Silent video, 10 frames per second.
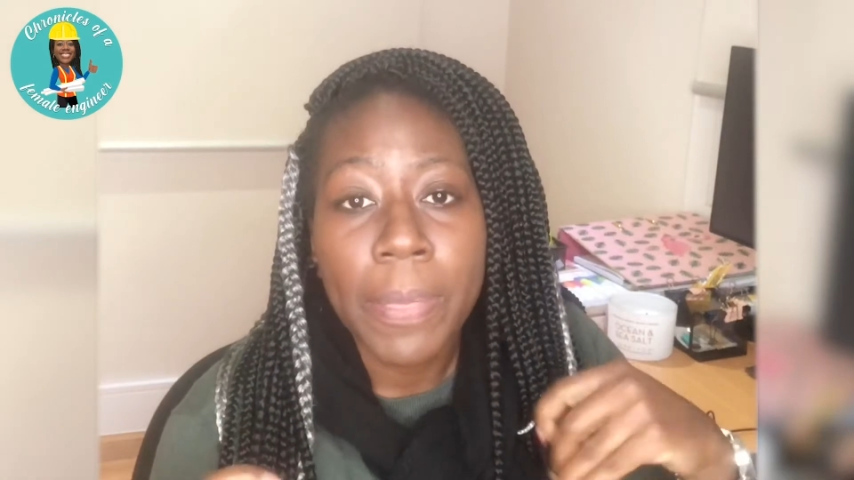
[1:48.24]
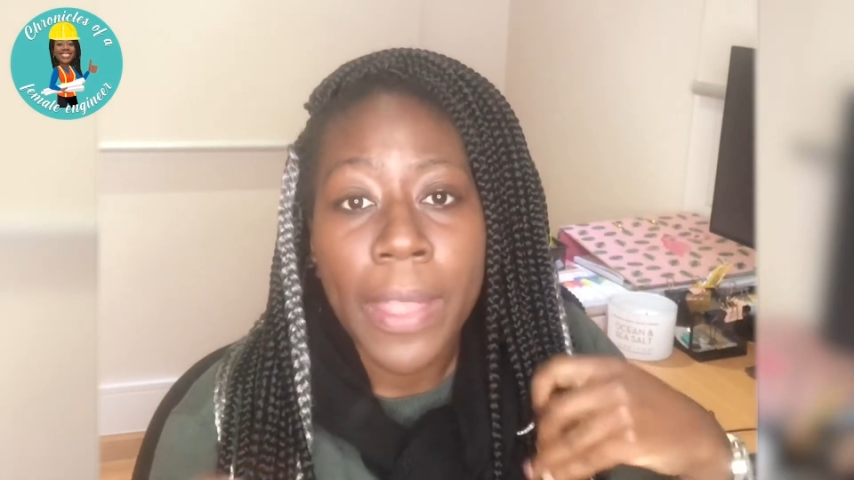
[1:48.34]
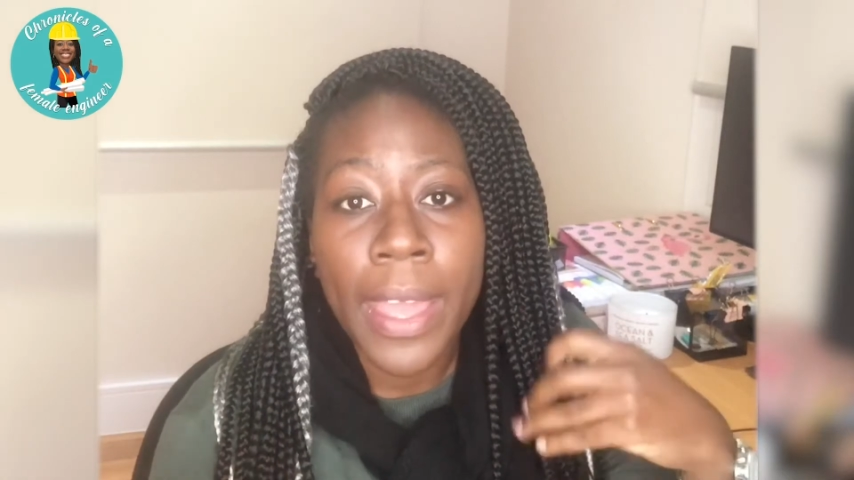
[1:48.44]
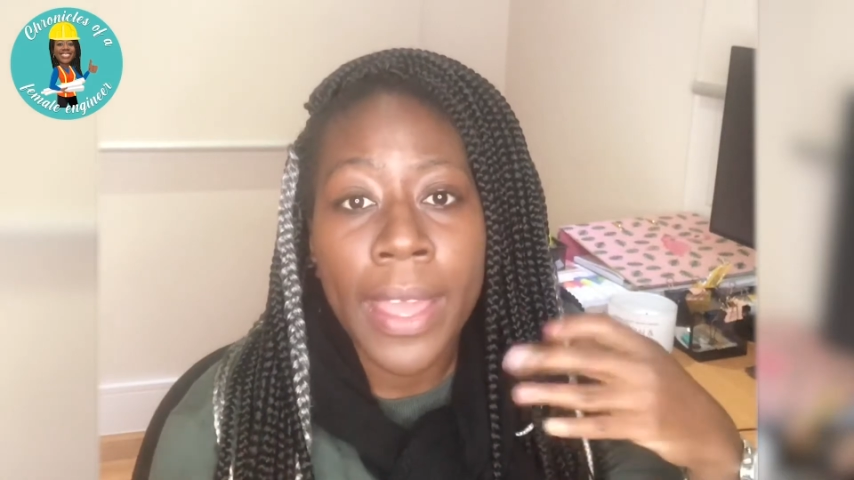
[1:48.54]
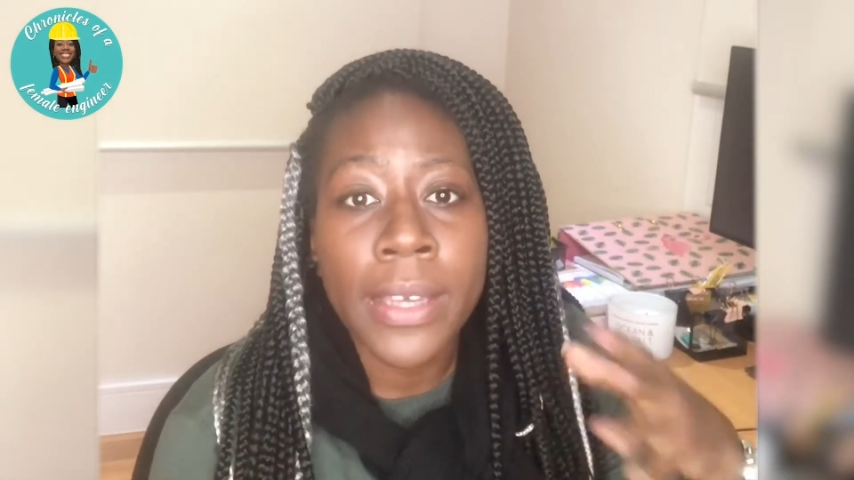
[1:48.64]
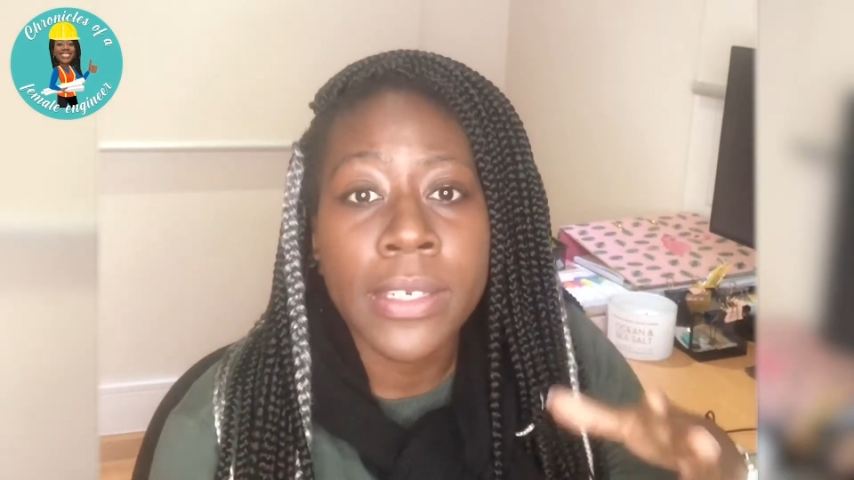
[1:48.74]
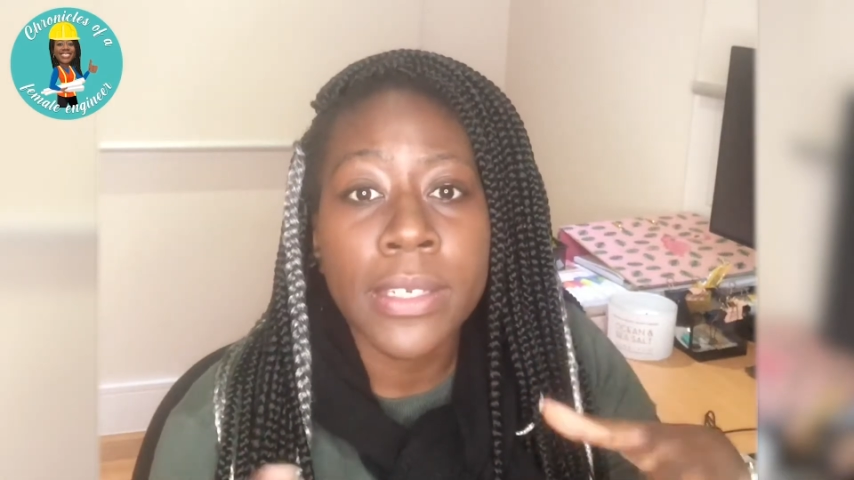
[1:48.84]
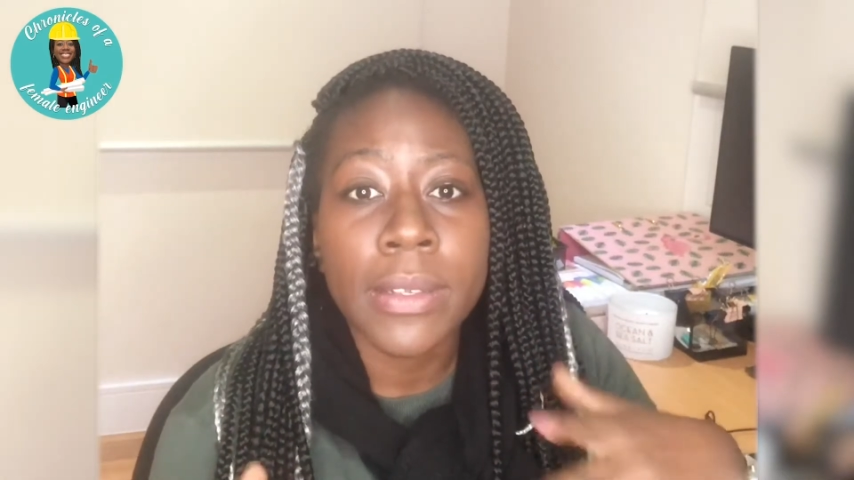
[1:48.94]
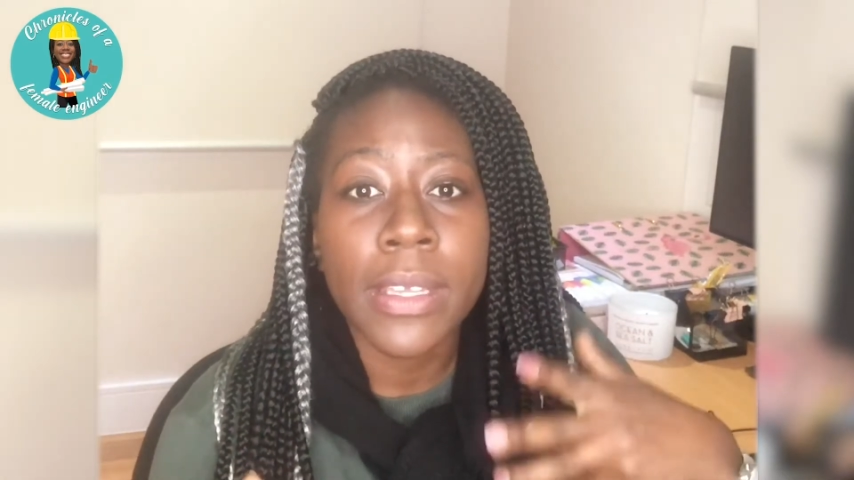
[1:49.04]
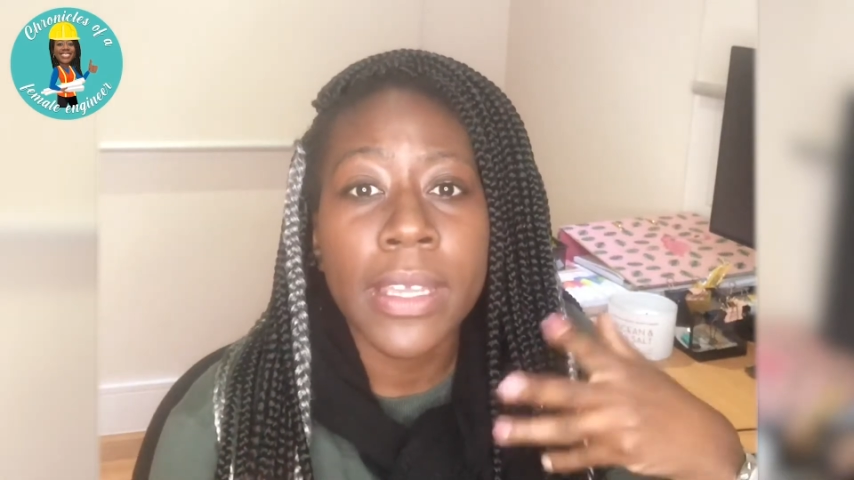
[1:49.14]
And
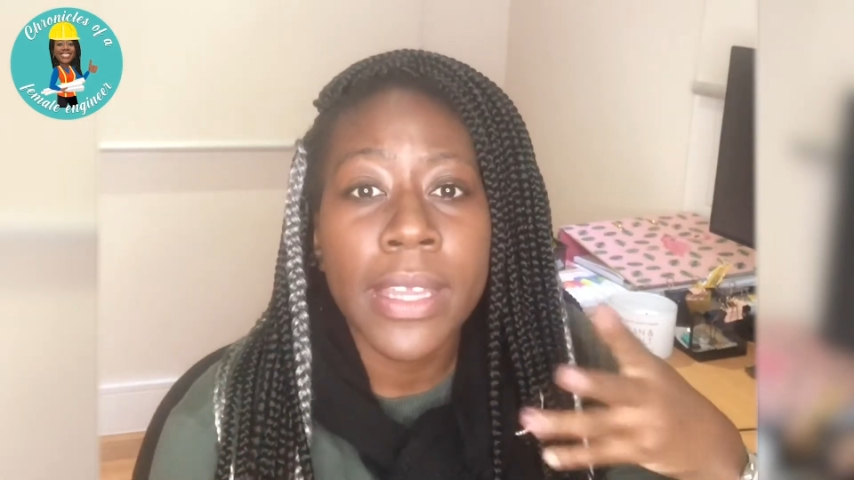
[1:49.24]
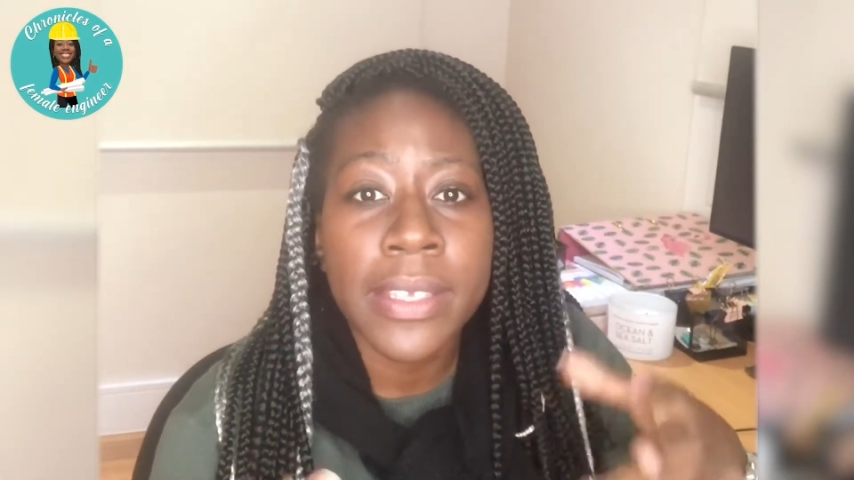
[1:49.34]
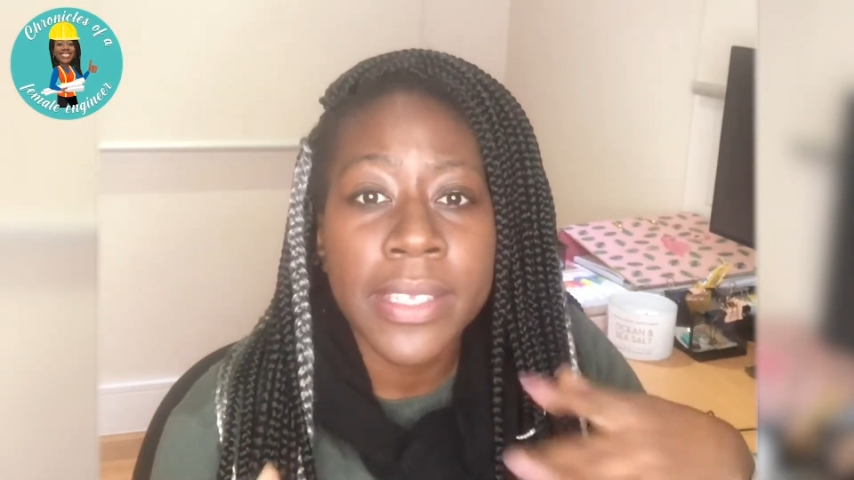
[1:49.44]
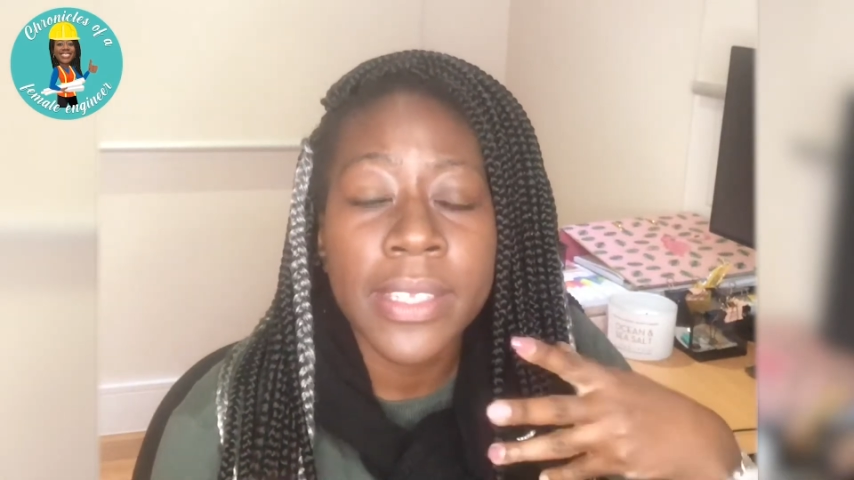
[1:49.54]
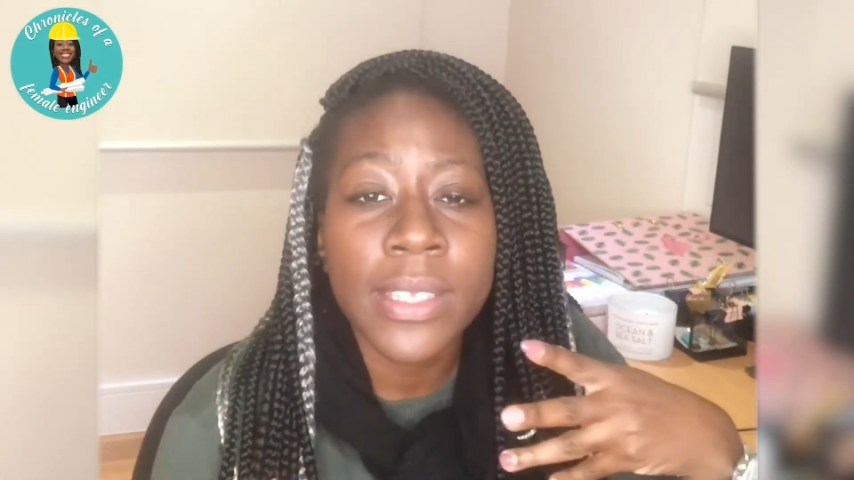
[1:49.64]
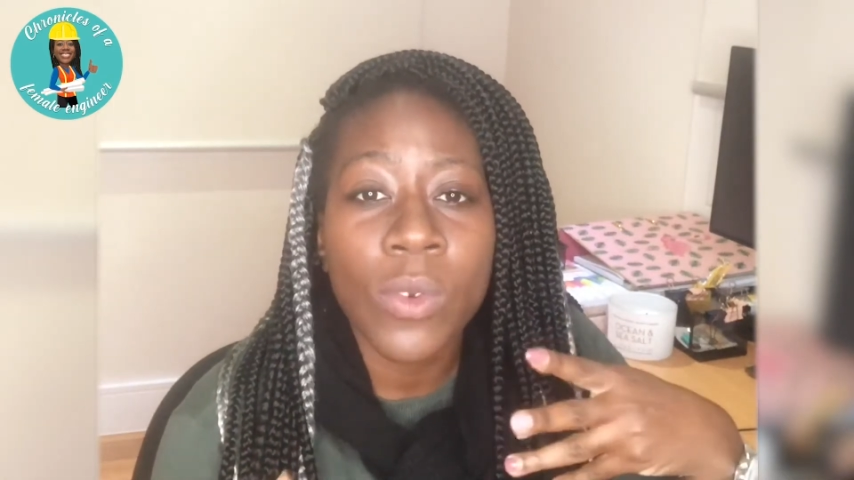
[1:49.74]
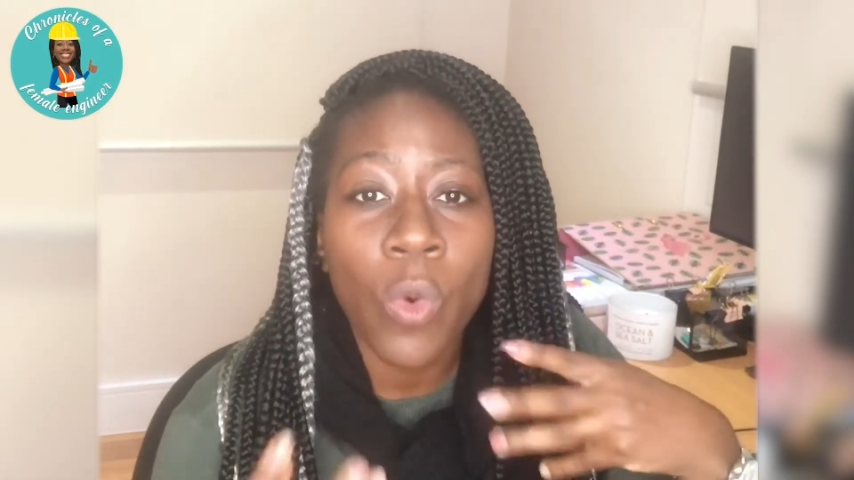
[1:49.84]
in essence,